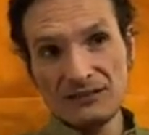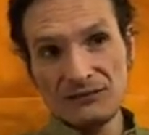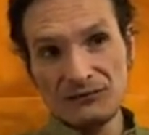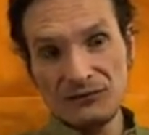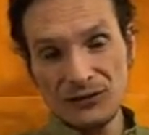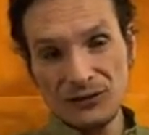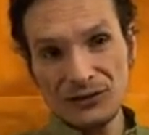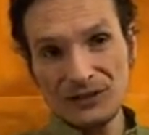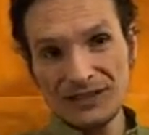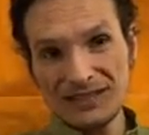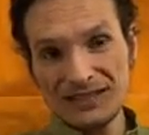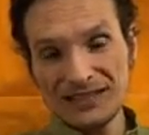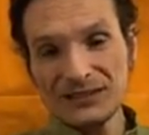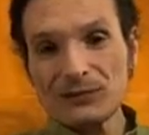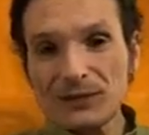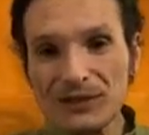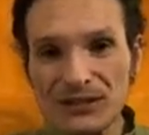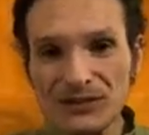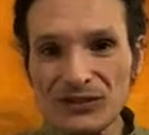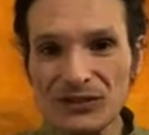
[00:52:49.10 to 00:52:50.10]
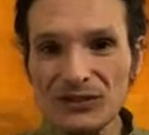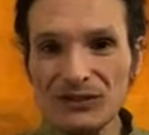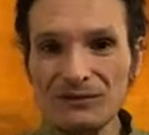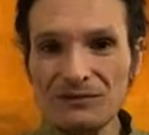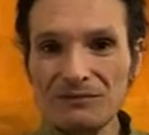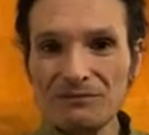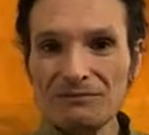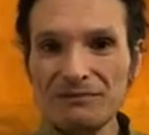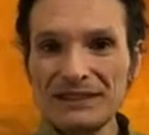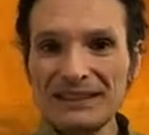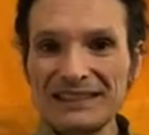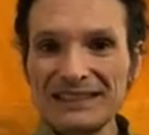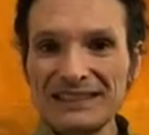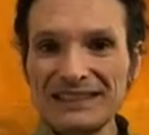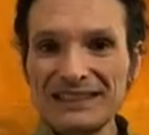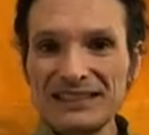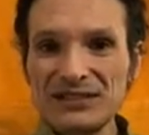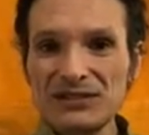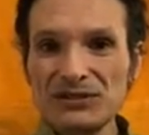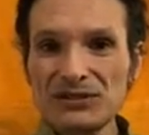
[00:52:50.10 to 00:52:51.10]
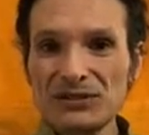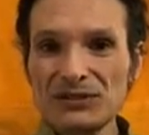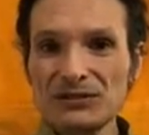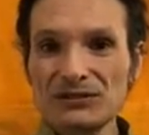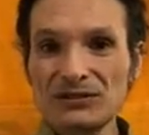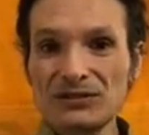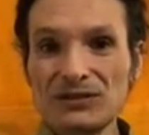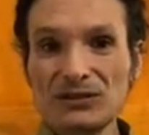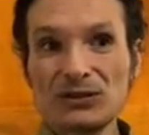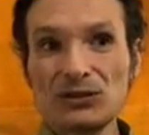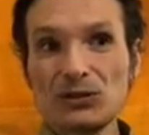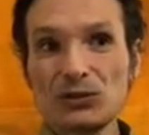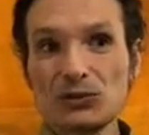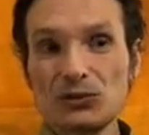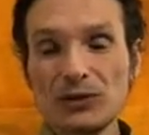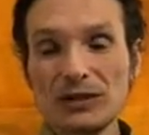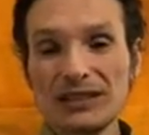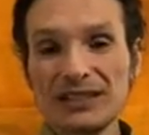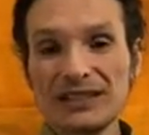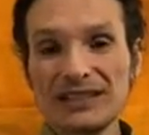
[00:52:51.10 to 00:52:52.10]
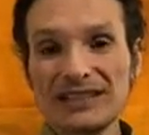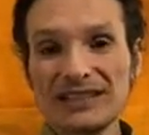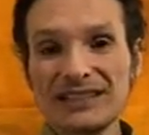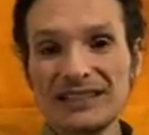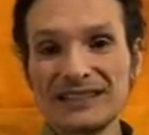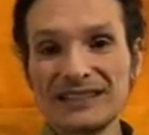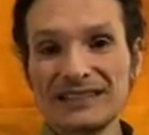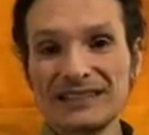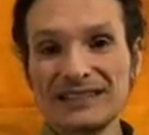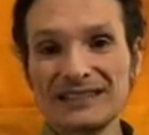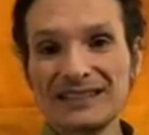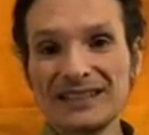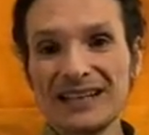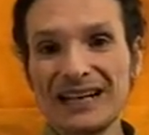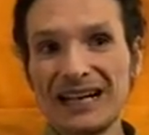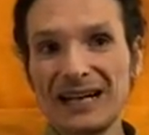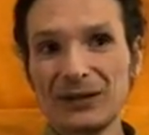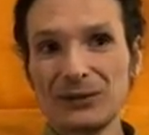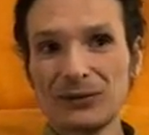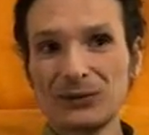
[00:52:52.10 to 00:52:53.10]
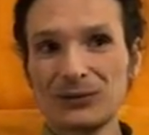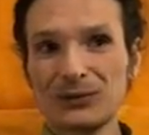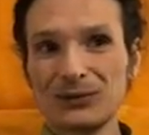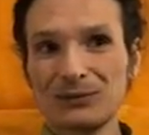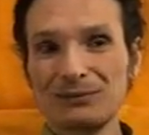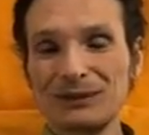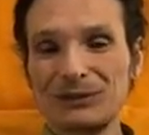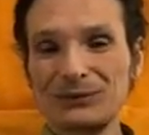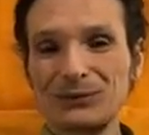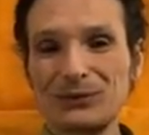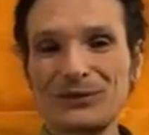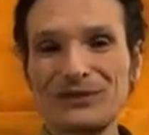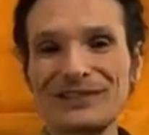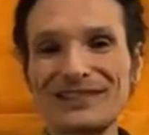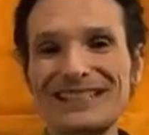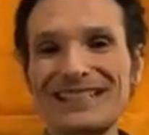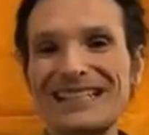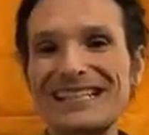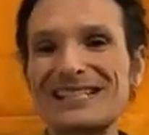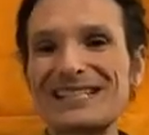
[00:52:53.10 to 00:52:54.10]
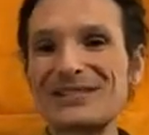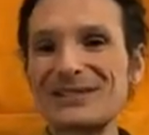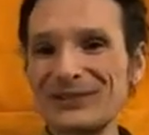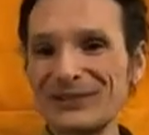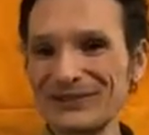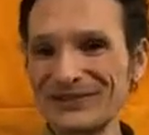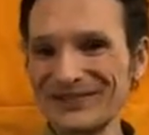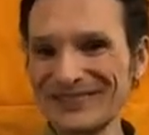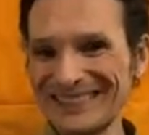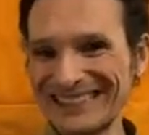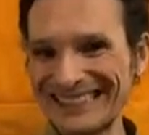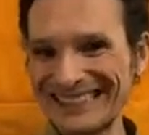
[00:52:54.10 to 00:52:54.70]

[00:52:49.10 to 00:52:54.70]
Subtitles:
For this reason, meditation usually is out between relations